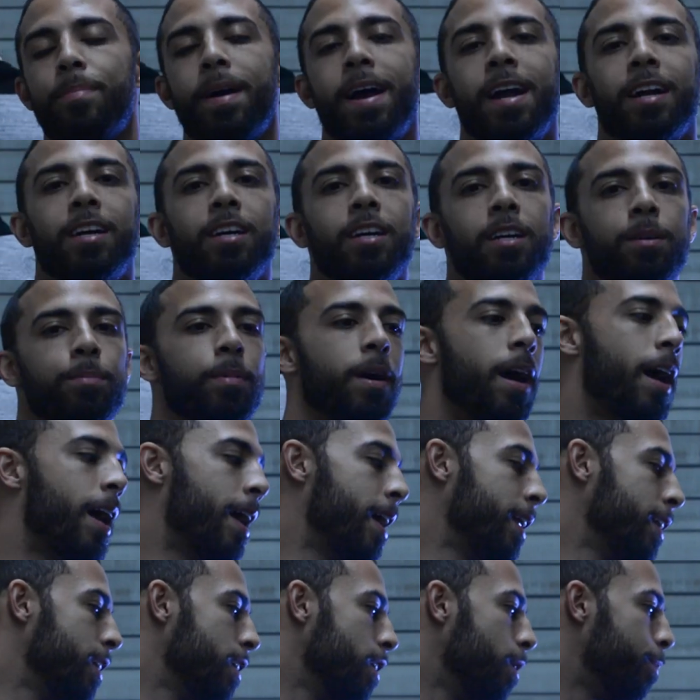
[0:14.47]
back up, I
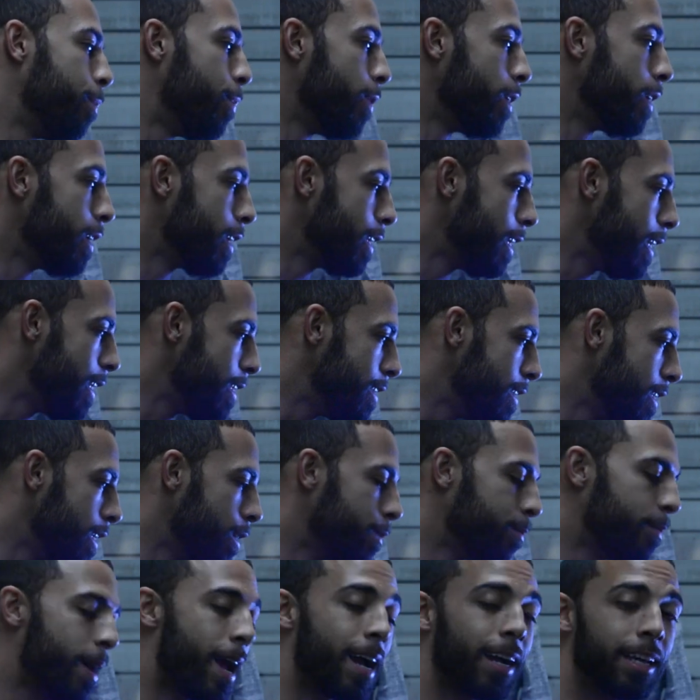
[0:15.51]
ended up putting an
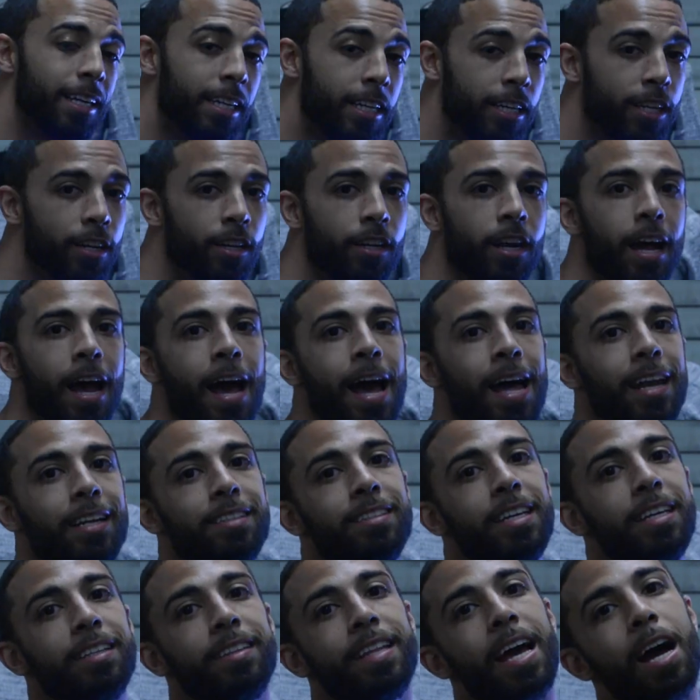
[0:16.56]
ATM back here. I had to
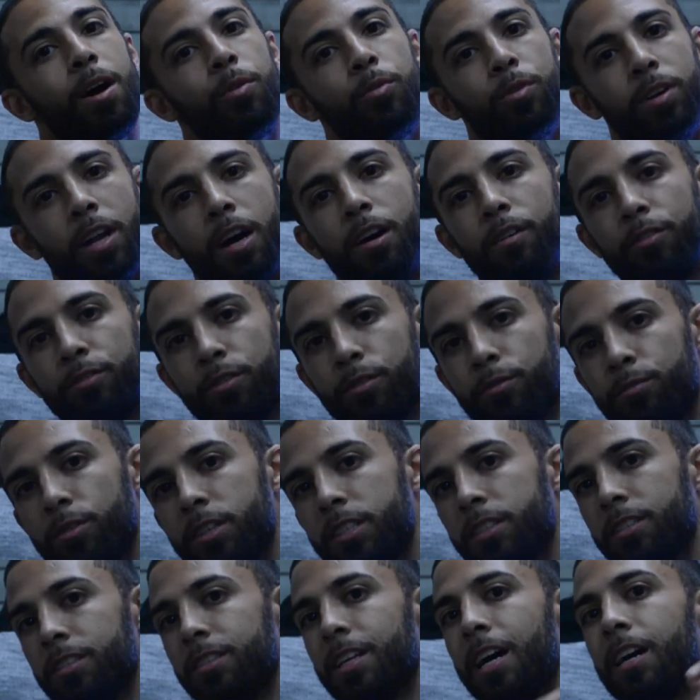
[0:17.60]
take that one out for
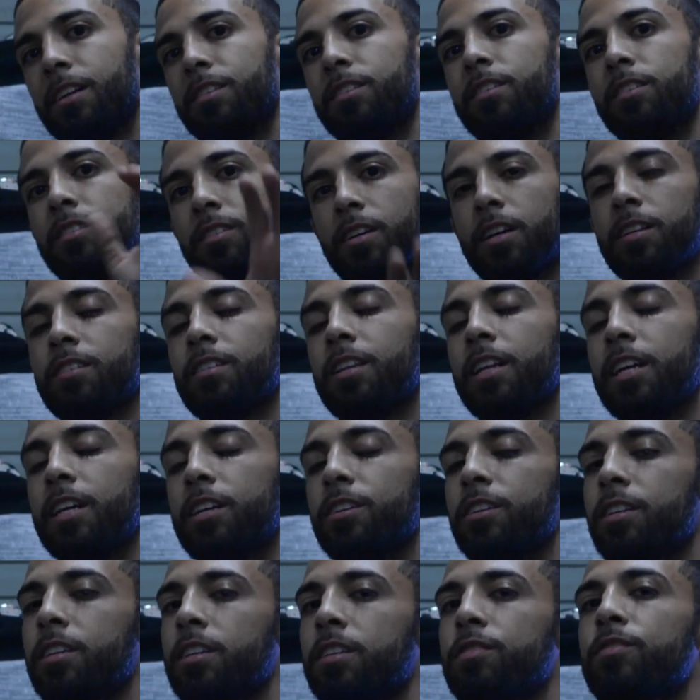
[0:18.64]
reasons I'll discuss
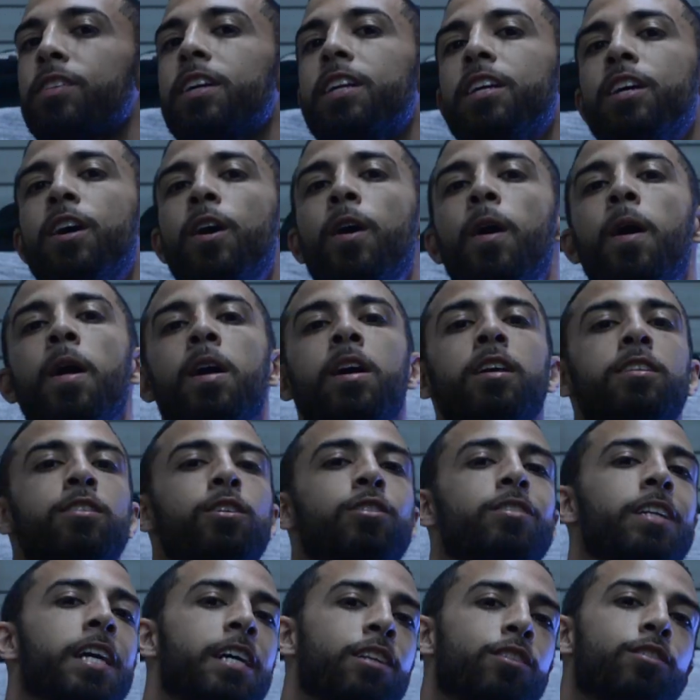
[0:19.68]
later in this video. So
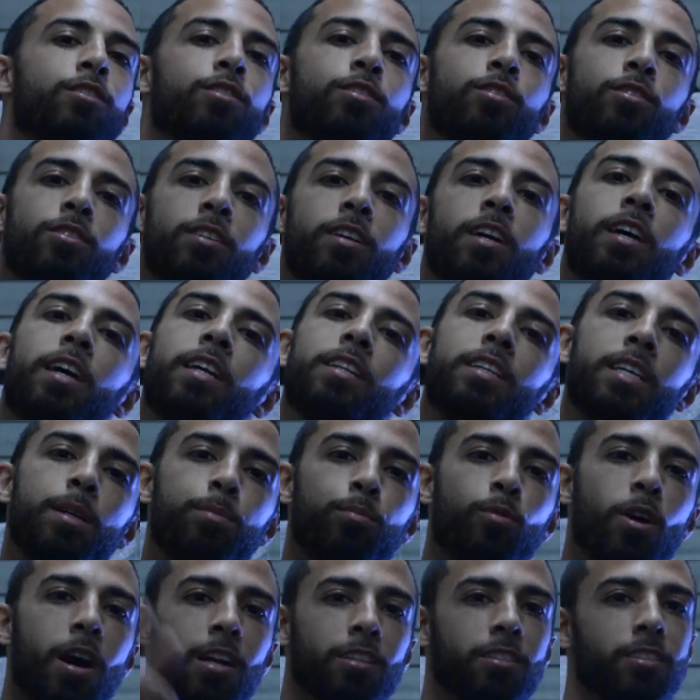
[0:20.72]
stay tuned and keep
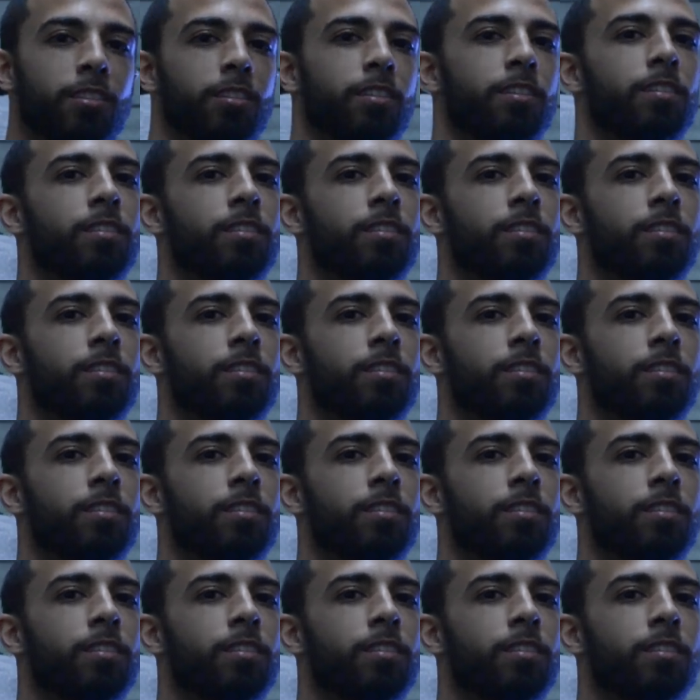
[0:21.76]
watching.